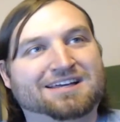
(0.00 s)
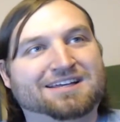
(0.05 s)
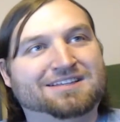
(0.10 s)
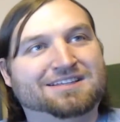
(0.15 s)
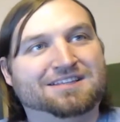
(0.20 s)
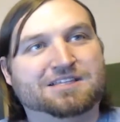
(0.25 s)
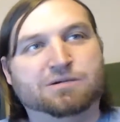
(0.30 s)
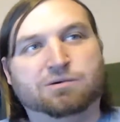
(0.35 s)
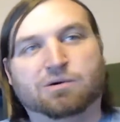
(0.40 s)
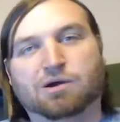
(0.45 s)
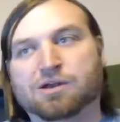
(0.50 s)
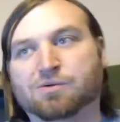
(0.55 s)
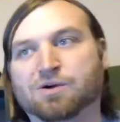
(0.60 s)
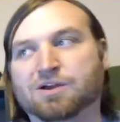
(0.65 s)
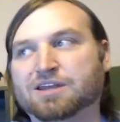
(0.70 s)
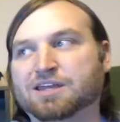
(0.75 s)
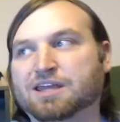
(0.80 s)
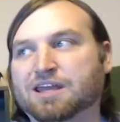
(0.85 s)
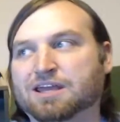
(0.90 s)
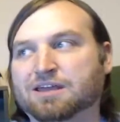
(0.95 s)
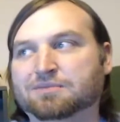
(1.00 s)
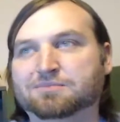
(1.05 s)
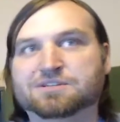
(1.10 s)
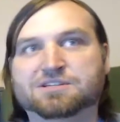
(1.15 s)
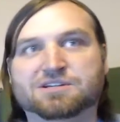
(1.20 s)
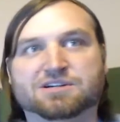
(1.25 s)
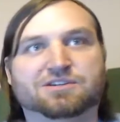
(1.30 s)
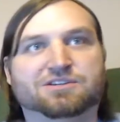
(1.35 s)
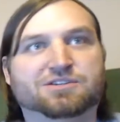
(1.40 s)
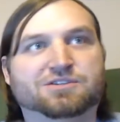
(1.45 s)
21 games,
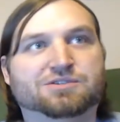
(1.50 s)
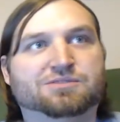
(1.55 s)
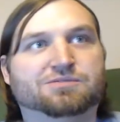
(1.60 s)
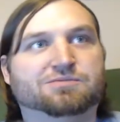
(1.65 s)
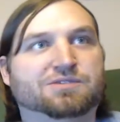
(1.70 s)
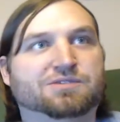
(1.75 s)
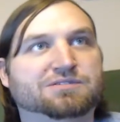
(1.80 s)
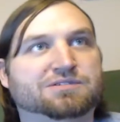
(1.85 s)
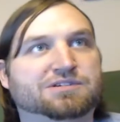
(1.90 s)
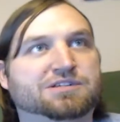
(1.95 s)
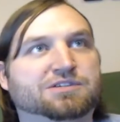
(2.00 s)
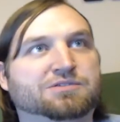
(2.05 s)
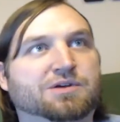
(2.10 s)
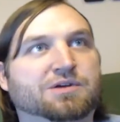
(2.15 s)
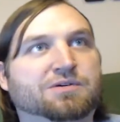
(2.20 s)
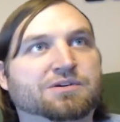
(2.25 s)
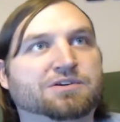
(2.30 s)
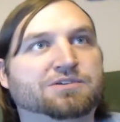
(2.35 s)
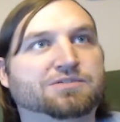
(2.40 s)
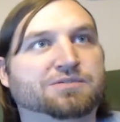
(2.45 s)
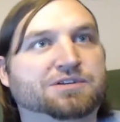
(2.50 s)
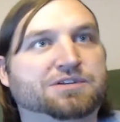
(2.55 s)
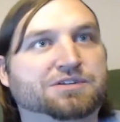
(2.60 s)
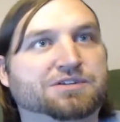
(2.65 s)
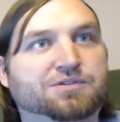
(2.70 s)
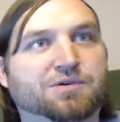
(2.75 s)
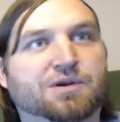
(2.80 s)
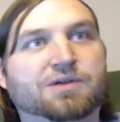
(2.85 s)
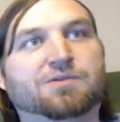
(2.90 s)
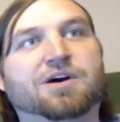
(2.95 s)
or what was it, 21 or 20?
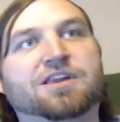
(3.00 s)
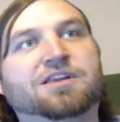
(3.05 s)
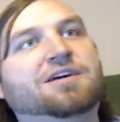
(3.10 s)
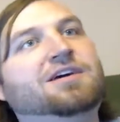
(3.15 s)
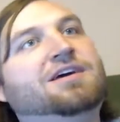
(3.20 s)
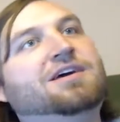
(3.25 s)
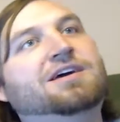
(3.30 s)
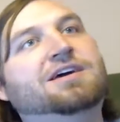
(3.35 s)
21.